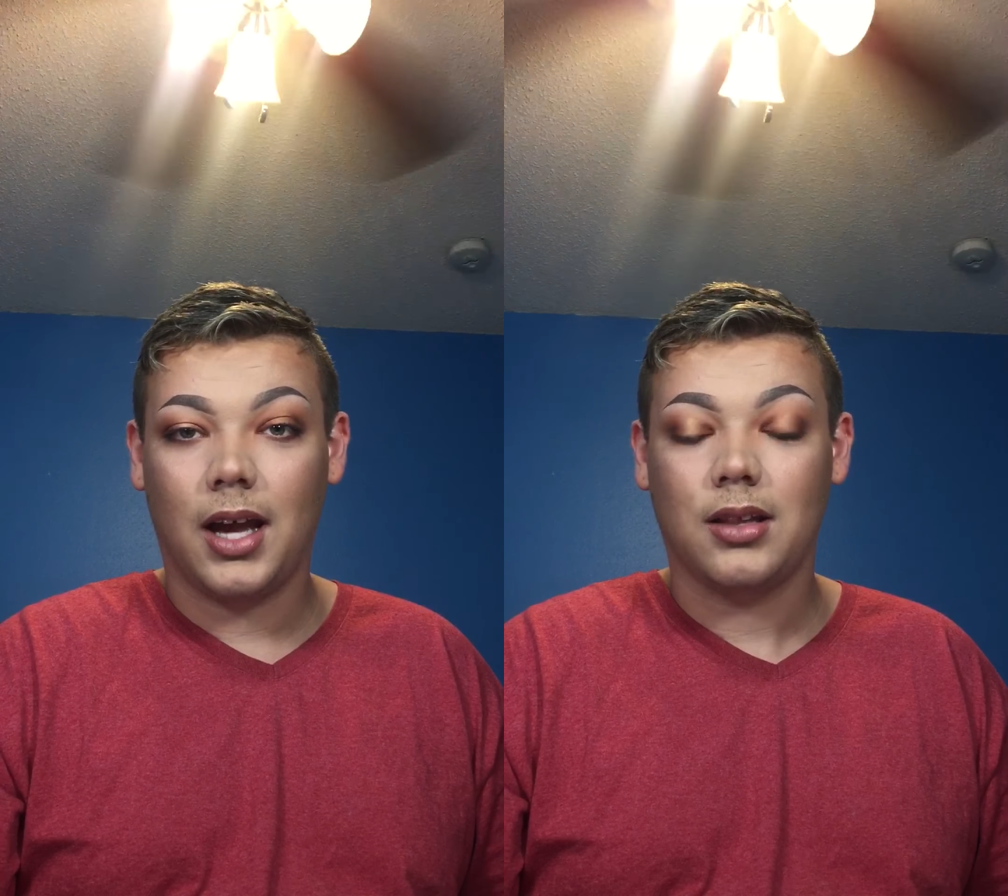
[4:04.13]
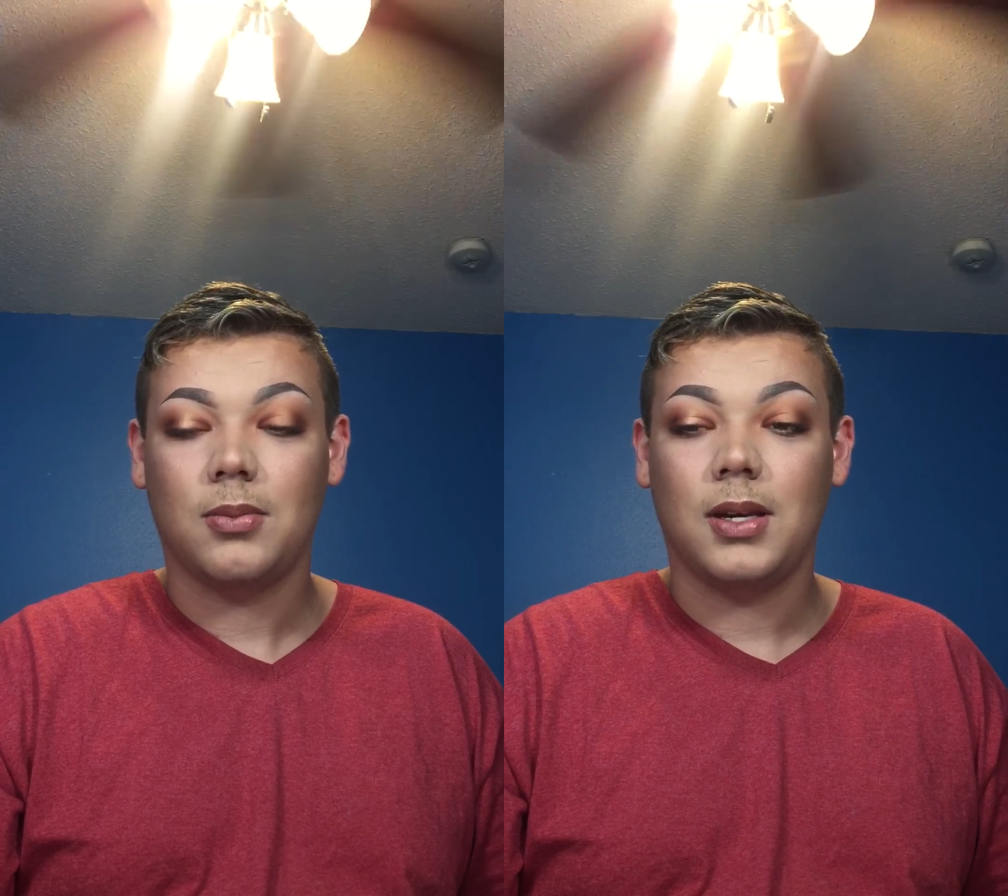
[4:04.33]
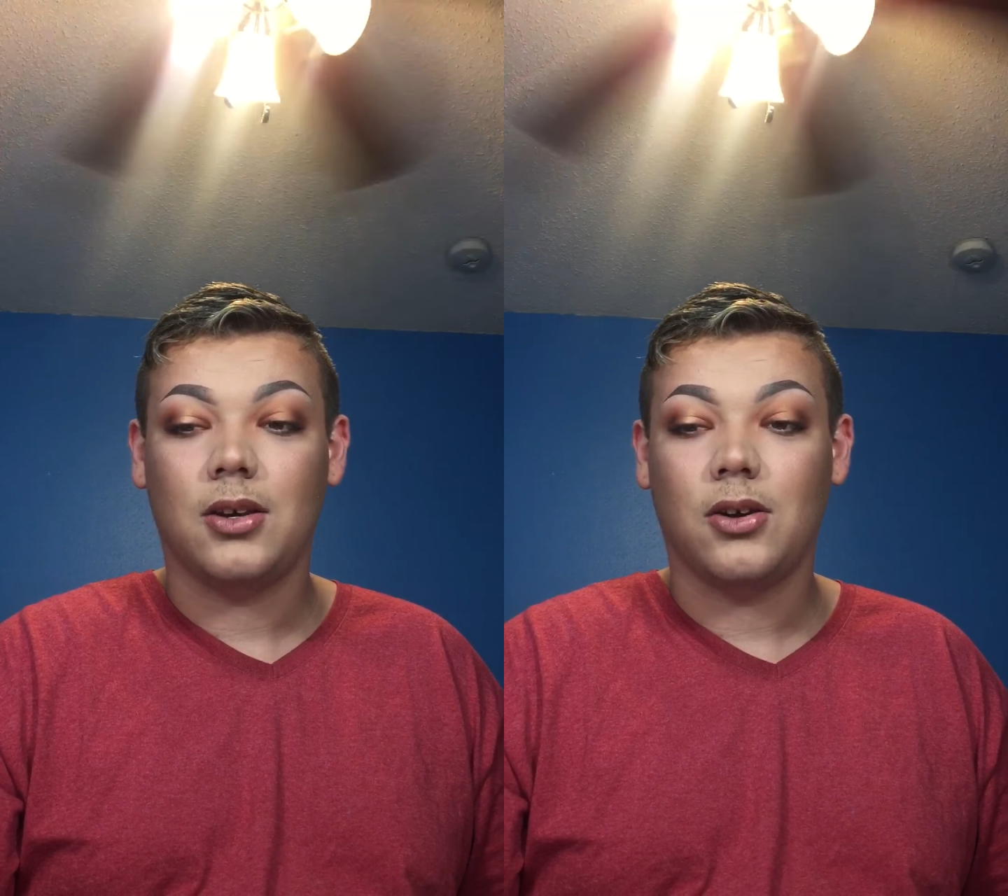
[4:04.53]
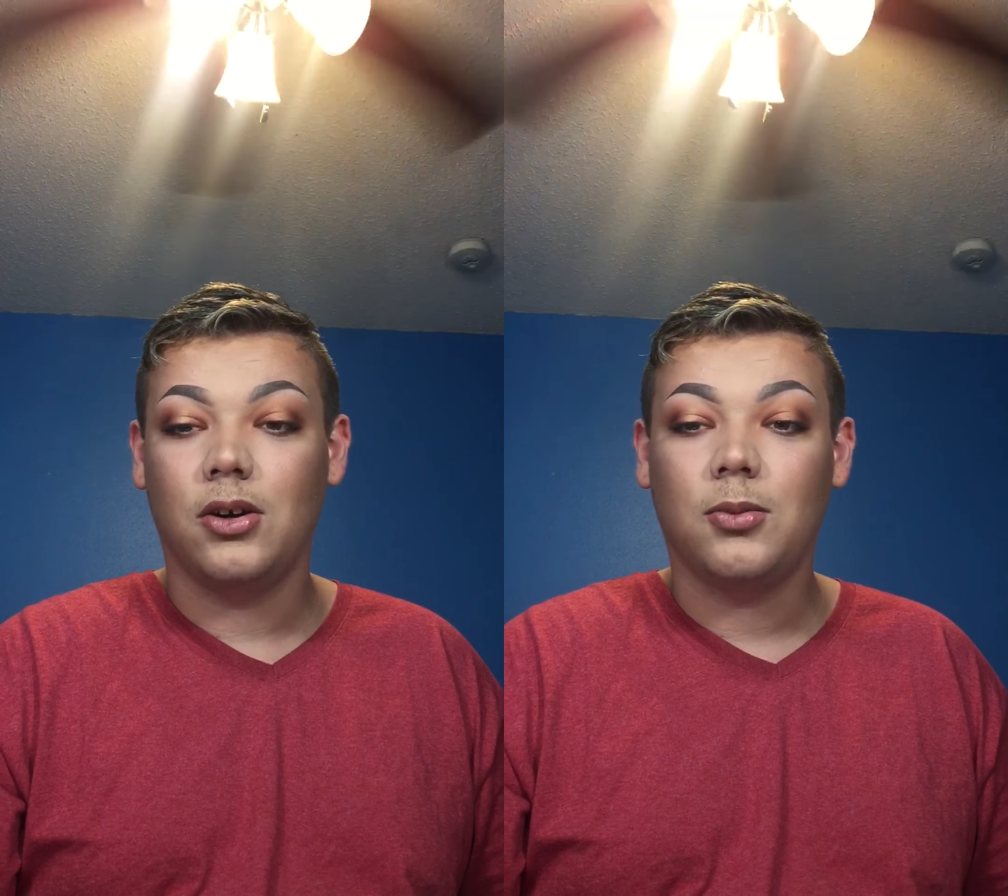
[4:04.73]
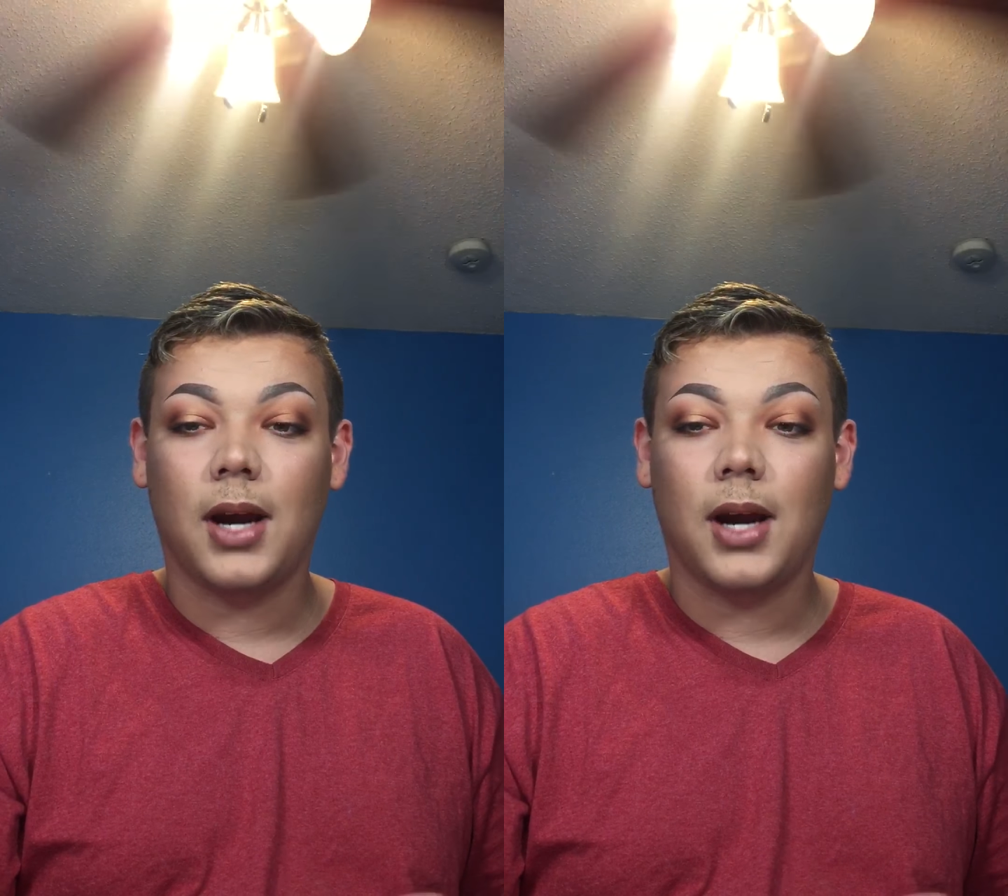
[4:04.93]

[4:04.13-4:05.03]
I speak hood